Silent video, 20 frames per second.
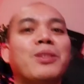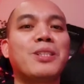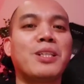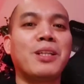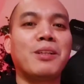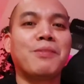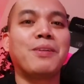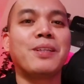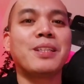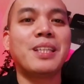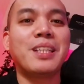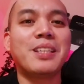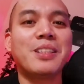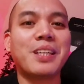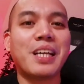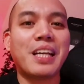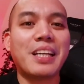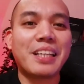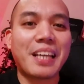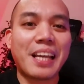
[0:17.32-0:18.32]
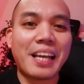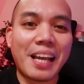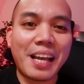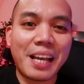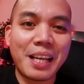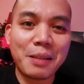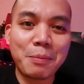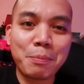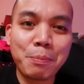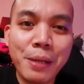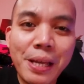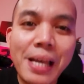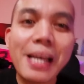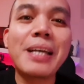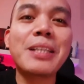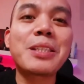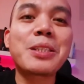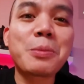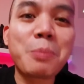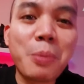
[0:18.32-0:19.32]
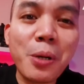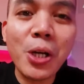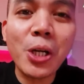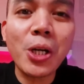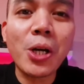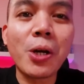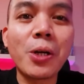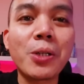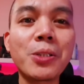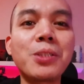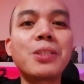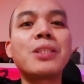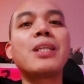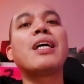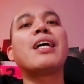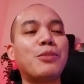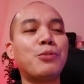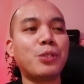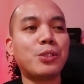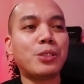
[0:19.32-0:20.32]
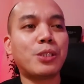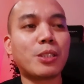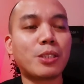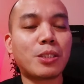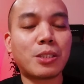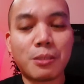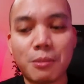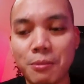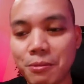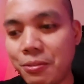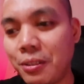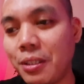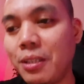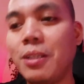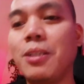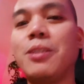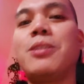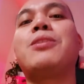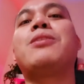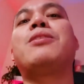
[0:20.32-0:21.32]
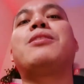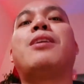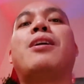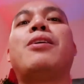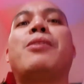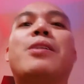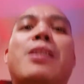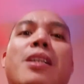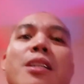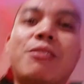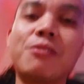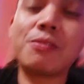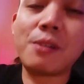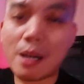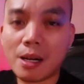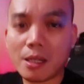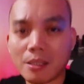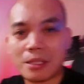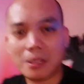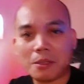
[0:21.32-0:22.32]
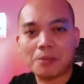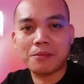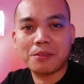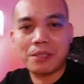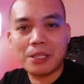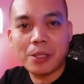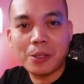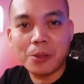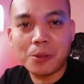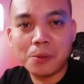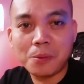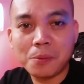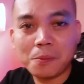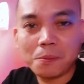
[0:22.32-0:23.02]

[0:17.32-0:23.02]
Sylvan here, aka BS Burgers, and we just finished our unboxing video.